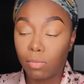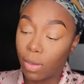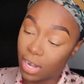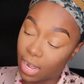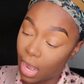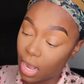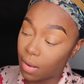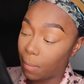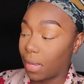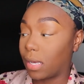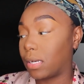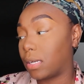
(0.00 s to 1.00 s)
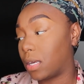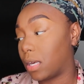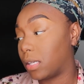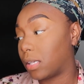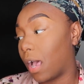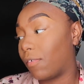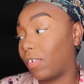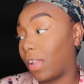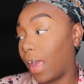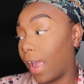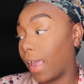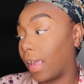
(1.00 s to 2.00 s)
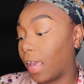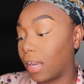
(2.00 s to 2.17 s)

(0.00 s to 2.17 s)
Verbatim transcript: but it ain't because I feel like